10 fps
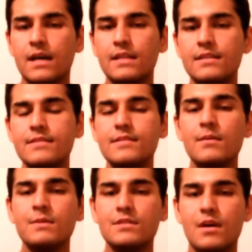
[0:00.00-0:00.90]
At a
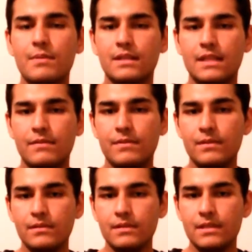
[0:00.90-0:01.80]
subatomic
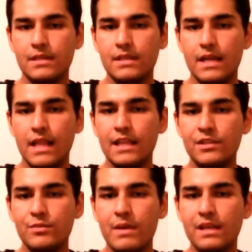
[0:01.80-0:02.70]
level,
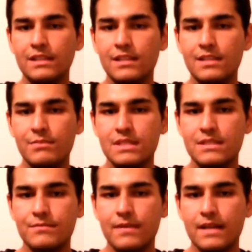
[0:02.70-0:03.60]
electromagnetism is
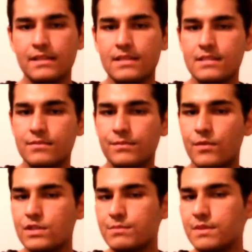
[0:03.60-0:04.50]
defined as the
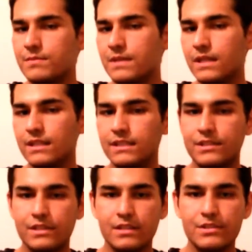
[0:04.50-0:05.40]
force between
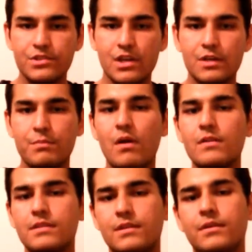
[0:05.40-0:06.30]
electrically charged
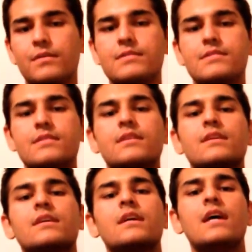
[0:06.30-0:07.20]
particles.
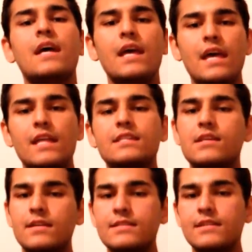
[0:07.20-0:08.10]
It's
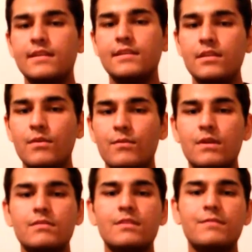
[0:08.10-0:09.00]
considered
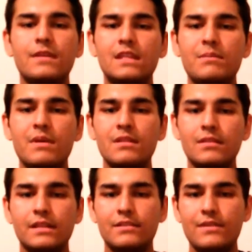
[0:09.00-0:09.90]
one of the
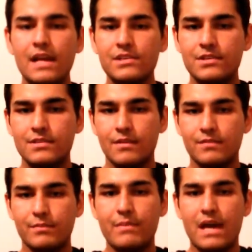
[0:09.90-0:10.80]
fundamental attractions
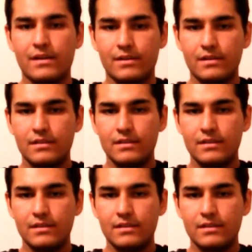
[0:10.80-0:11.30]
of the matter.